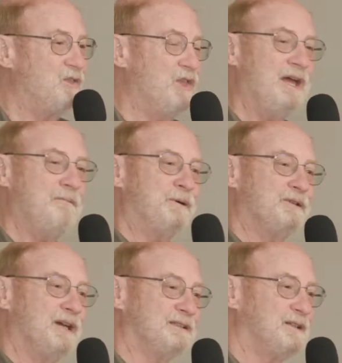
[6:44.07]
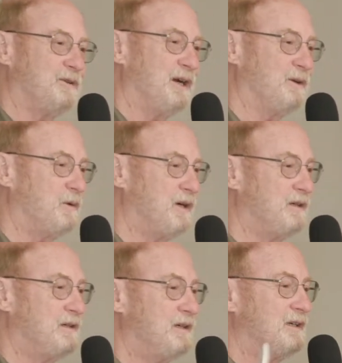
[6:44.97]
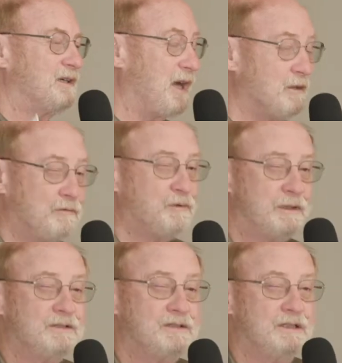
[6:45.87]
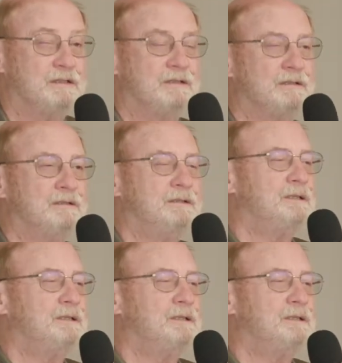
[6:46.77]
They protected groundwater, California didn't.